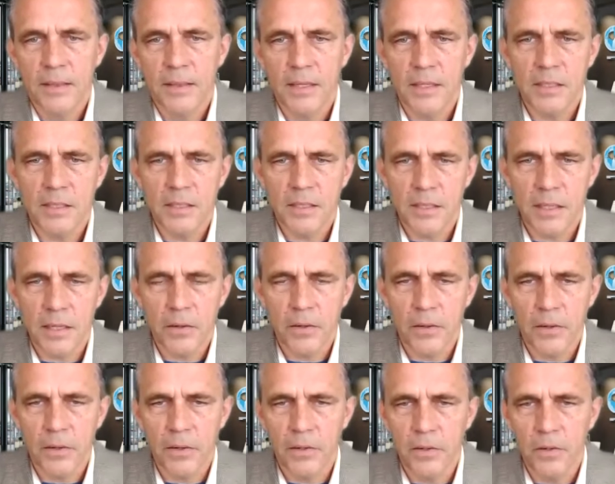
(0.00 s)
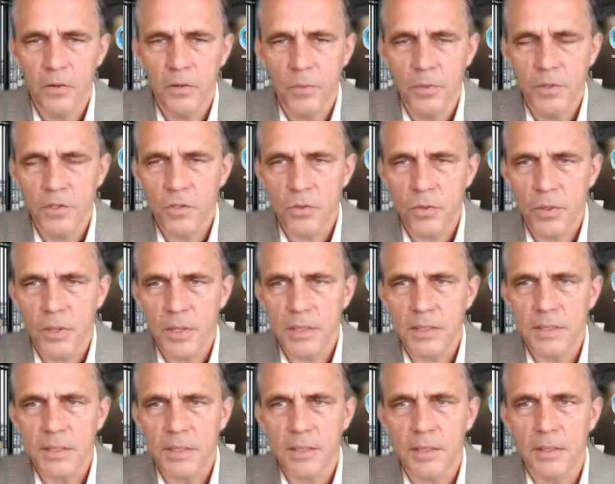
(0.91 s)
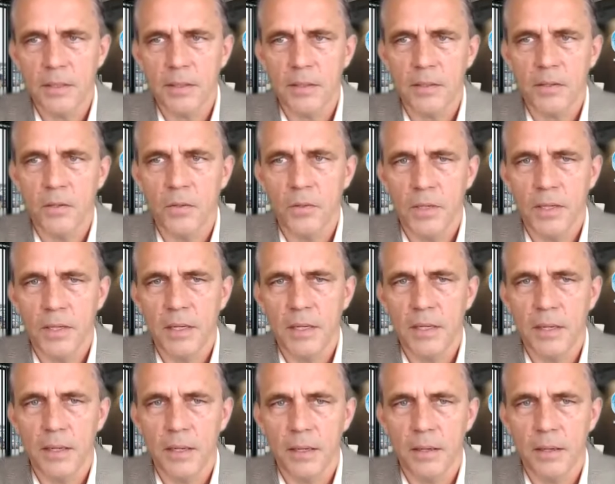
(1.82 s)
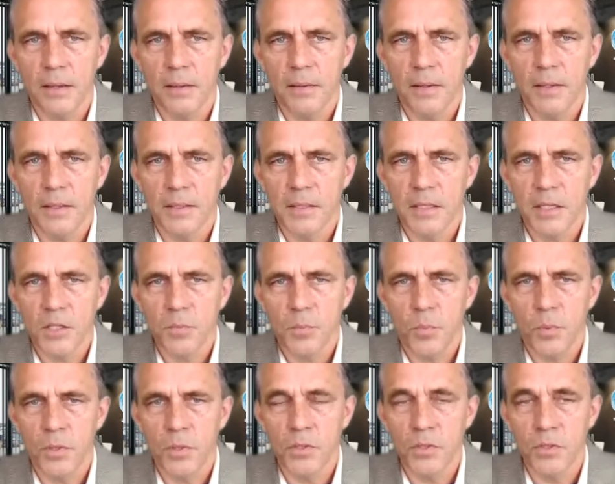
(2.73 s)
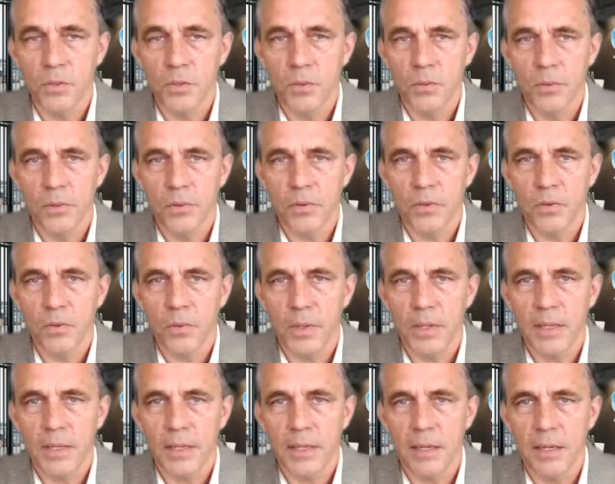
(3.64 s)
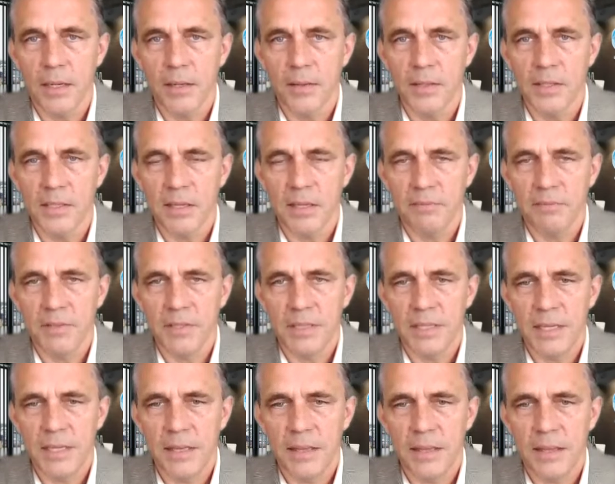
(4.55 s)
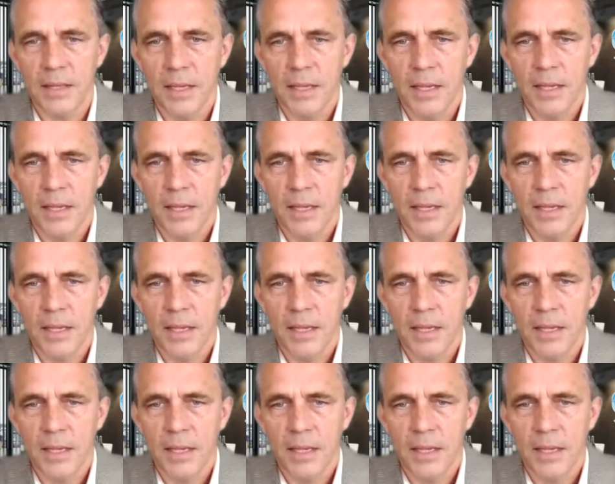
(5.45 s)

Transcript: This area near Ridgecrest could get a 6.0 earthquake on the 17th.